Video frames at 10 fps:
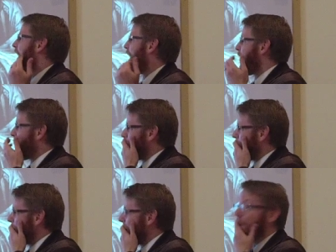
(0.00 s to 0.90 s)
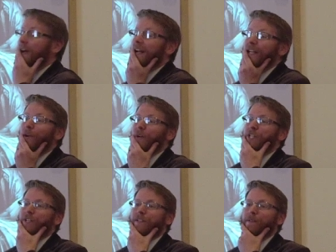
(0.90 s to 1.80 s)
Um, all right, any
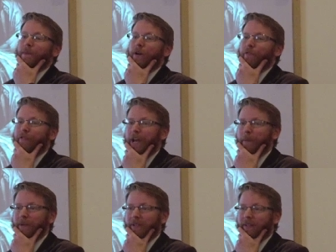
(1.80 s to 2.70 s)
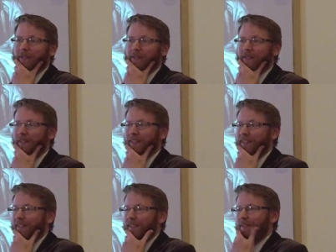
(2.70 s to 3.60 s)
questions about famine?
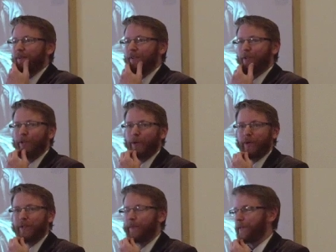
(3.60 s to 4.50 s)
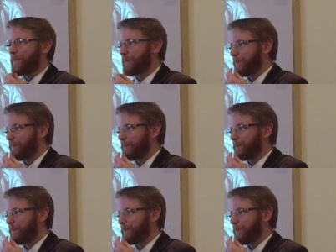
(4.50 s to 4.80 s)
the third horseman.